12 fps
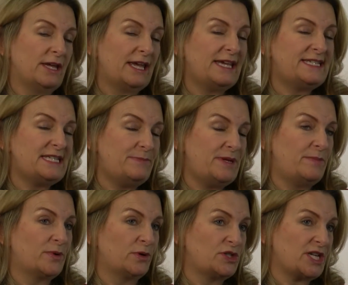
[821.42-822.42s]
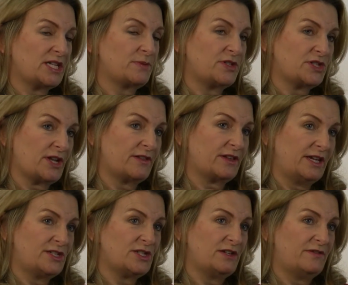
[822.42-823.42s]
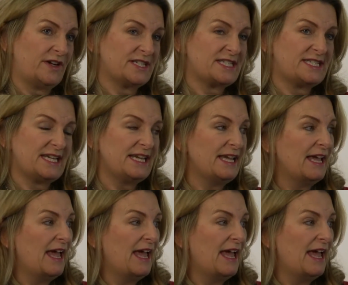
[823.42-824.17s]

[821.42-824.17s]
KTP projects with Strathclyde University.